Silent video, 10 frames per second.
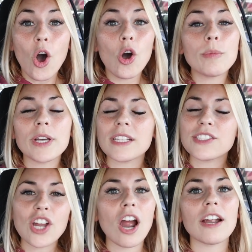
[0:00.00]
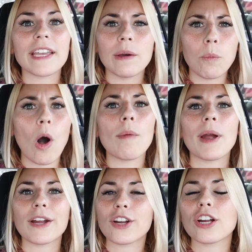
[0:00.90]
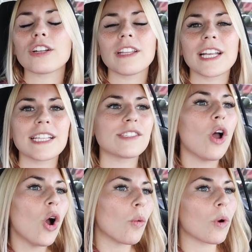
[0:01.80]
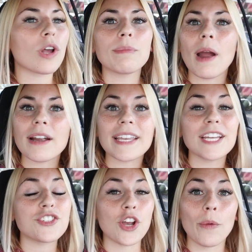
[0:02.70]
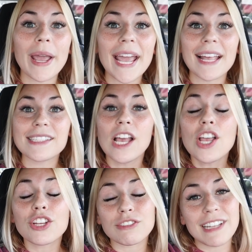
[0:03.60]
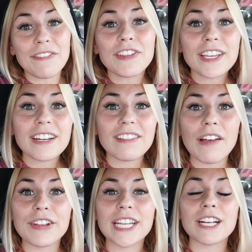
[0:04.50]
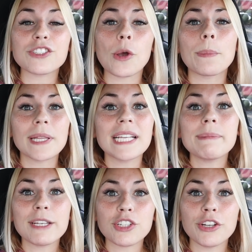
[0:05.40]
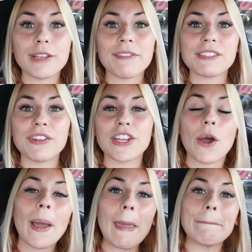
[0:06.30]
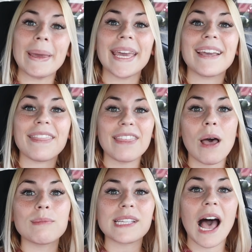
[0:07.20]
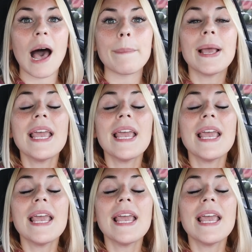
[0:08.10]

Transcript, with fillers: Home Goods, Target, Walmart, Kirkland's, World Market, Joann's, you're definitely gonna love it here. So please make sure you give this video a big thumbs up